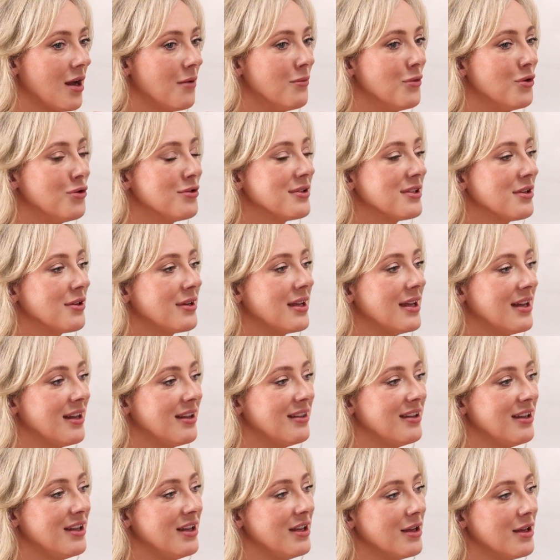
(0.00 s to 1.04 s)
I'm also
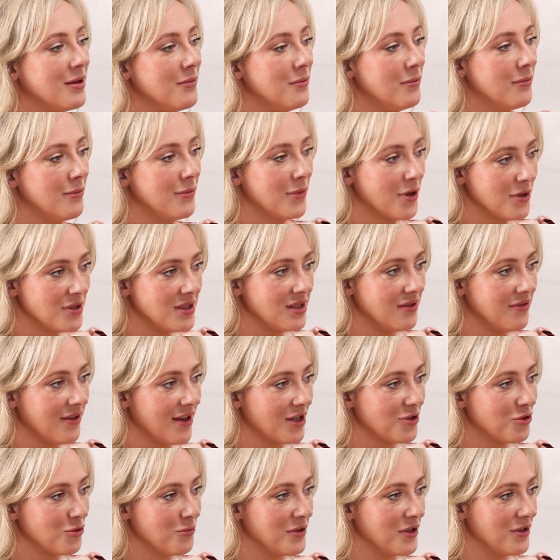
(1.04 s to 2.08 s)
getting the emotive
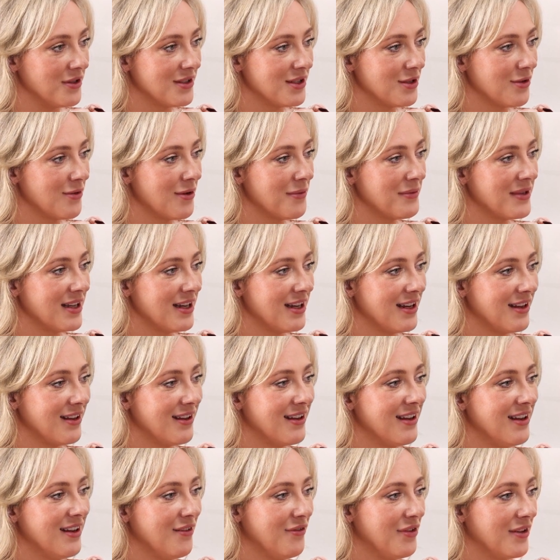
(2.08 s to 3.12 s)
attributes, So I'm getting
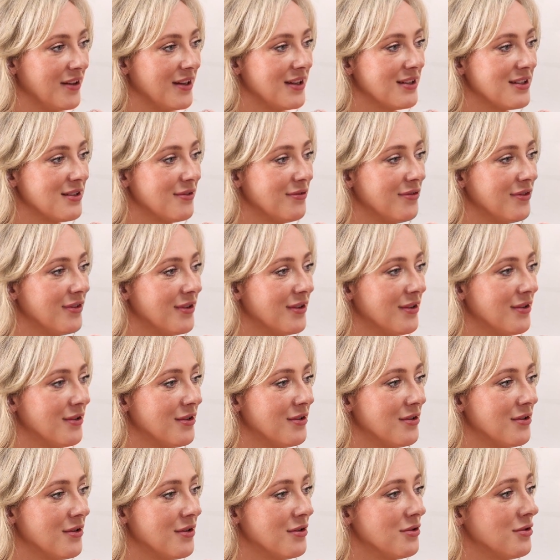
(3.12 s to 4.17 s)
feelings of
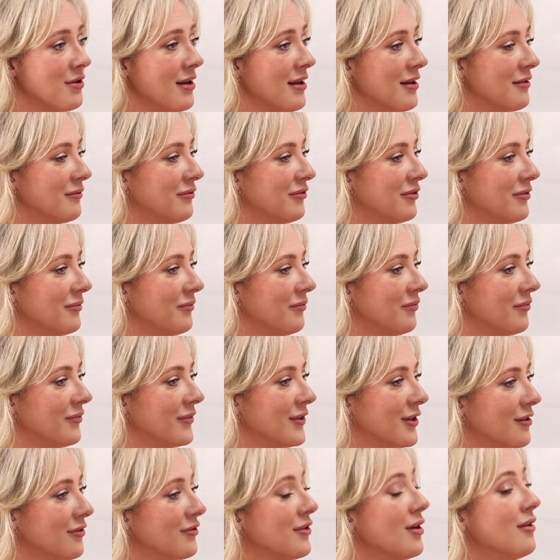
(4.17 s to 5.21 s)
triumph,
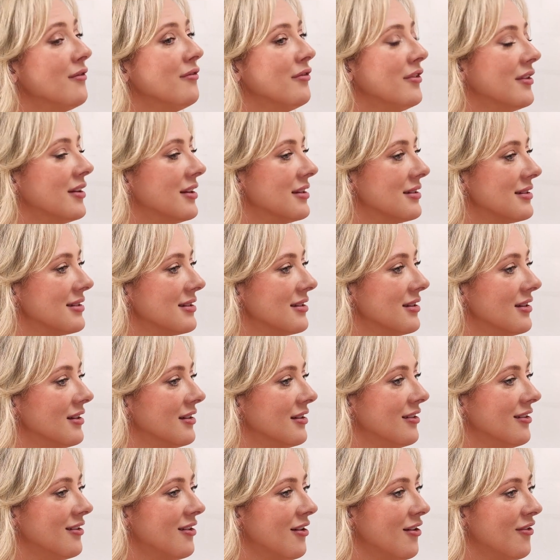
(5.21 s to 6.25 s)
mm. of confidence,
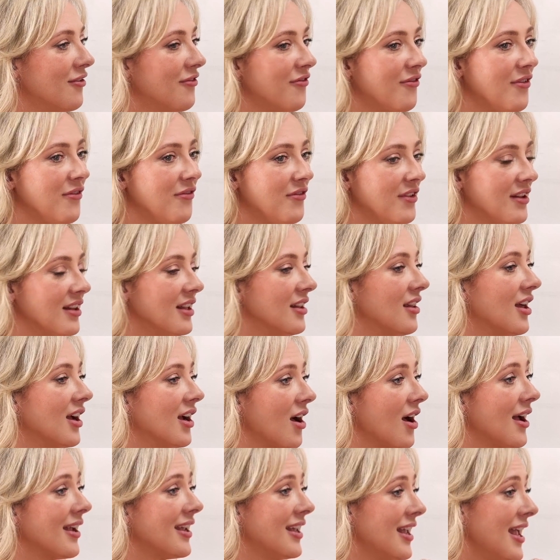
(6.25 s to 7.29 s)
mm. of feeling like
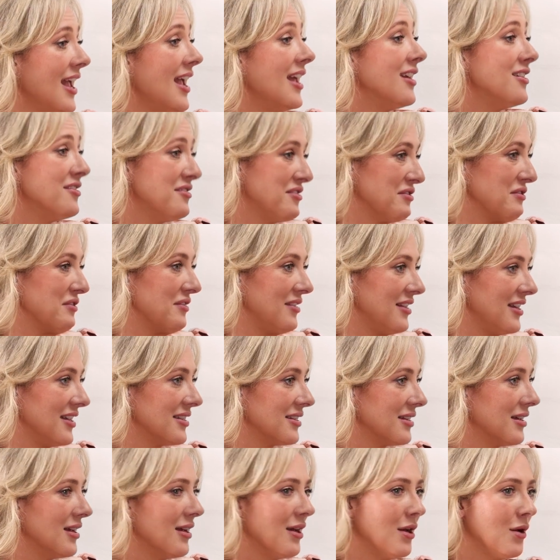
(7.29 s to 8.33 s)
I can do
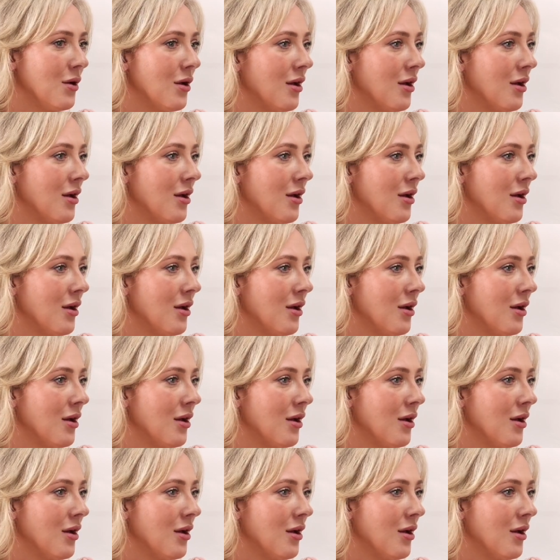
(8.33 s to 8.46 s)
this.